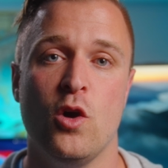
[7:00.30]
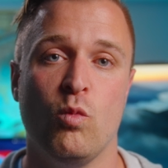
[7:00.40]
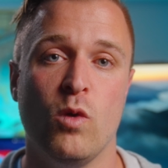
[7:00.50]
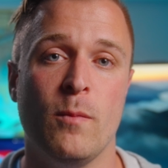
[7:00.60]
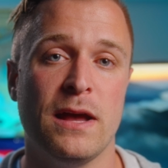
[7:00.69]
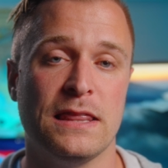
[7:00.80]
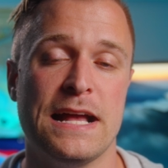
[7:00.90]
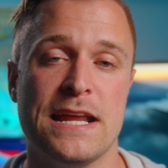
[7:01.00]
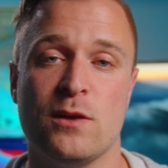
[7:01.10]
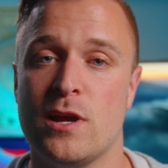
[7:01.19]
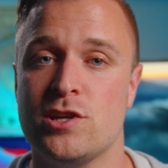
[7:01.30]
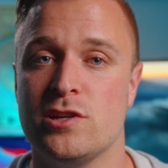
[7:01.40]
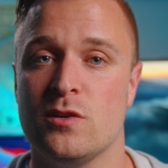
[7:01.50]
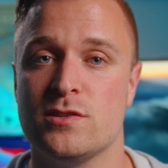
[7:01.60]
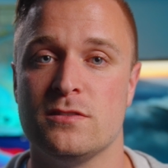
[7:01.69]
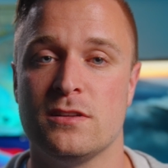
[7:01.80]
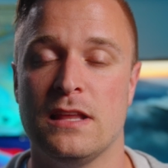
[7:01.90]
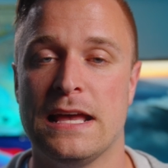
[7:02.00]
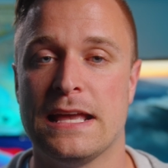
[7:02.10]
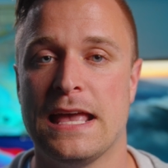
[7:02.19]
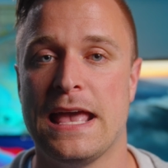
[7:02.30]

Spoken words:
what my lighting ratios look like,